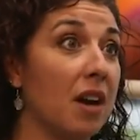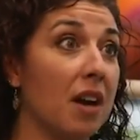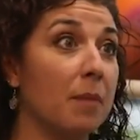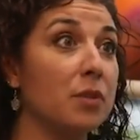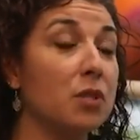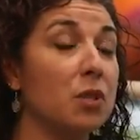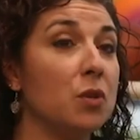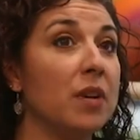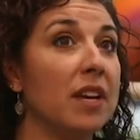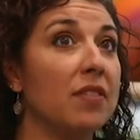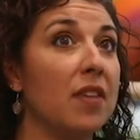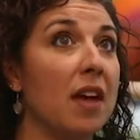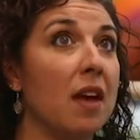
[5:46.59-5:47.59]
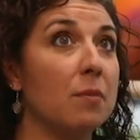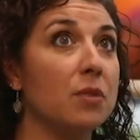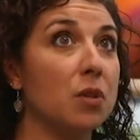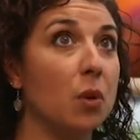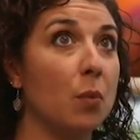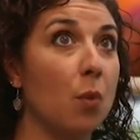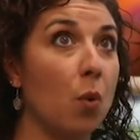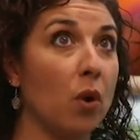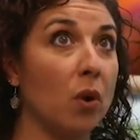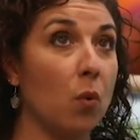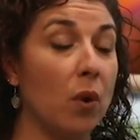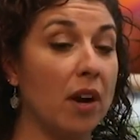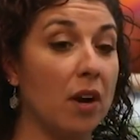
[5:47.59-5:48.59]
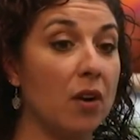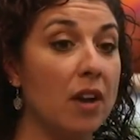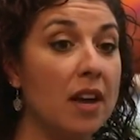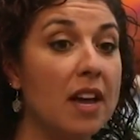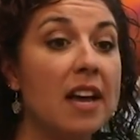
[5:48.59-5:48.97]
up to get them to the point where